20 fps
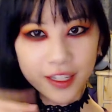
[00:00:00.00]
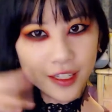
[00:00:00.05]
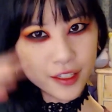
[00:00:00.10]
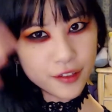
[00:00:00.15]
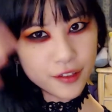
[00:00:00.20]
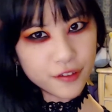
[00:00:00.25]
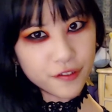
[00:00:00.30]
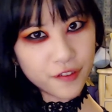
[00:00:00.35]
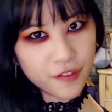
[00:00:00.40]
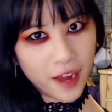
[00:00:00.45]

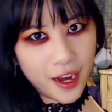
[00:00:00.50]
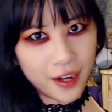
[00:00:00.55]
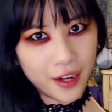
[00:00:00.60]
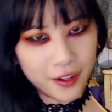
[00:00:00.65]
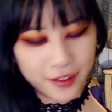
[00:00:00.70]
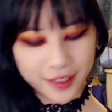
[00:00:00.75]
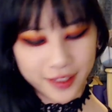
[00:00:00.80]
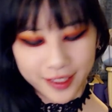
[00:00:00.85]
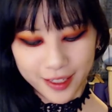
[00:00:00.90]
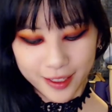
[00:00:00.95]

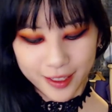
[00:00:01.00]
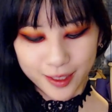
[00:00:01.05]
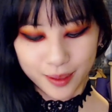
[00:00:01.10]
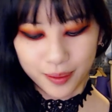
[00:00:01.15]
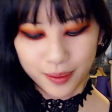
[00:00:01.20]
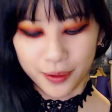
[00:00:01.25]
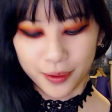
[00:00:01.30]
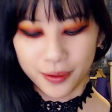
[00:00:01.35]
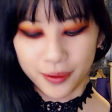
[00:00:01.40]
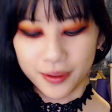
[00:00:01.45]
fiery, I
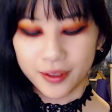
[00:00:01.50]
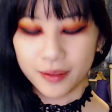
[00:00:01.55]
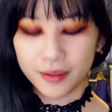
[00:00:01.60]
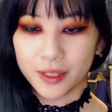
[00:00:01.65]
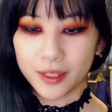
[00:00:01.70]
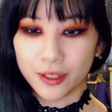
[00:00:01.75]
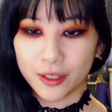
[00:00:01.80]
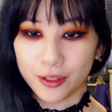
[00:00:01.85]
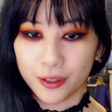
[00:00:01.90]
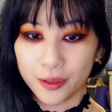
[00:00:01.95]
suppose. Let me
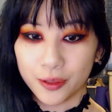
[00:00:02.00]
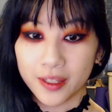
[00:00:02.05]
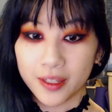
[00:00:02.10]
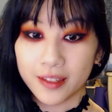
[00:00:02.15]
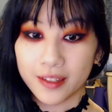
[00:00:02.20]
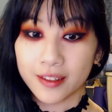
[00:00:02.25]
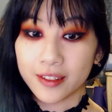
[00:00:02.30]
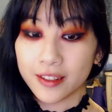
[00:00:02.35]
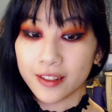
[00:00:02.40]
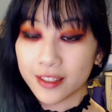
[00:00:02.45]
show you what it
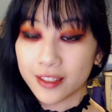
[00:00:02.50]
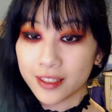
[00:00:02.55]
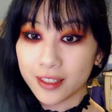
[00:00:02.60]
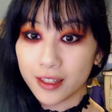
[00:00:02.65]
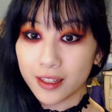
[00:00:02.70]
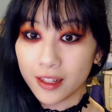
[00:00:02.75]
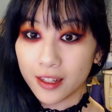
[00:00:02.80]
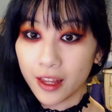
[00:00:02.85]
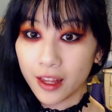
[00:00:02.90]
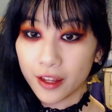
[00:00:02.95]
looks
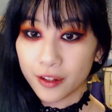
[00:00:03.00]
like